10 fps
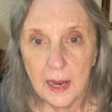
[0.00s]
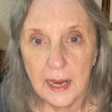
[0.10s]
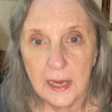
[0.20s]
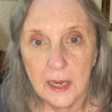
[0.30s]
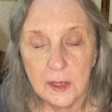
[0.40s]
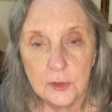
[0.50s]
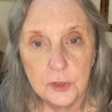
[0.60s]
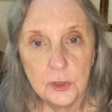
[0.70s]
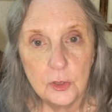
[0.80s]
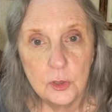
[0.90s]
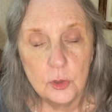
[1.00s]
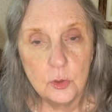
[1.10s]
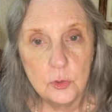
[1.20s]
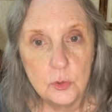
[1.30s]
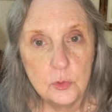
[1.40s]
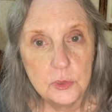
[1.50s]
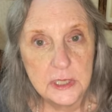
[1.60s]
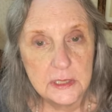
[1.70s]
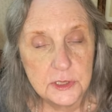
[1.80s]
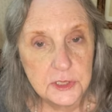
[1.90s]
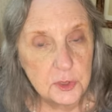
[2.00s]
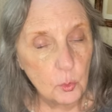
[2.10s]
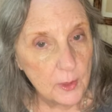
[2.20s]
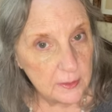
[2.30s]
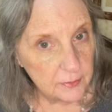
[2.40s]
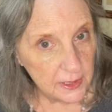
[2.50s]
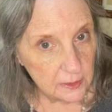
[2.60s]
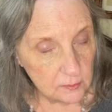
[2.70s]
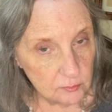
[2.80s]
And who does the weaving